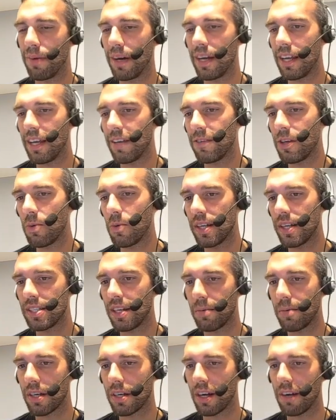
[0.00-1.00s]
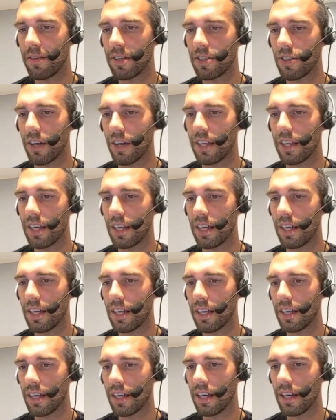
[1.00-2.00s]
but if you want double coverage on
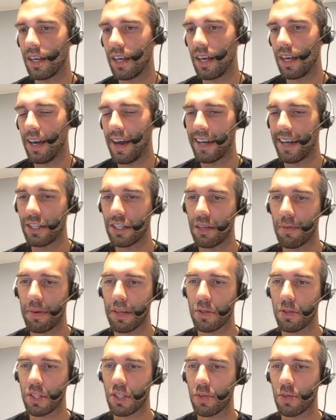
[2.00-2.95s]
the, it just